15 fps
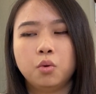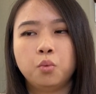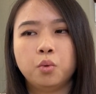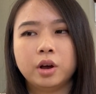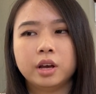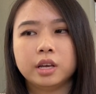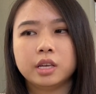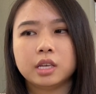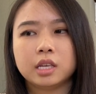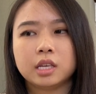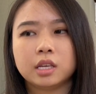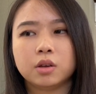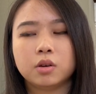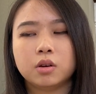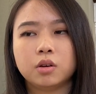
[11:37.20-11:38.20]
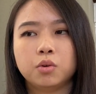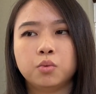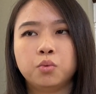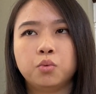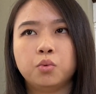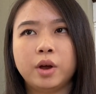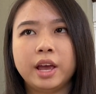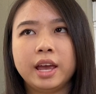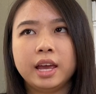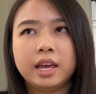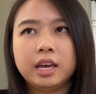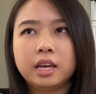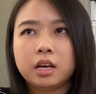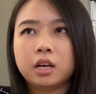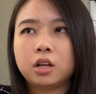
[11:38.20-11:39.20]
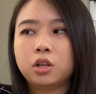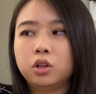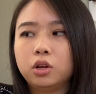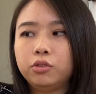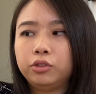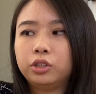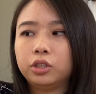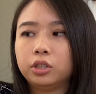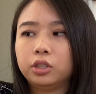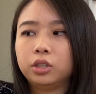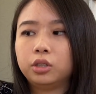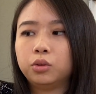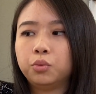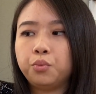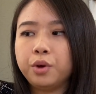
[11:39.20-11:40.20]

was way closer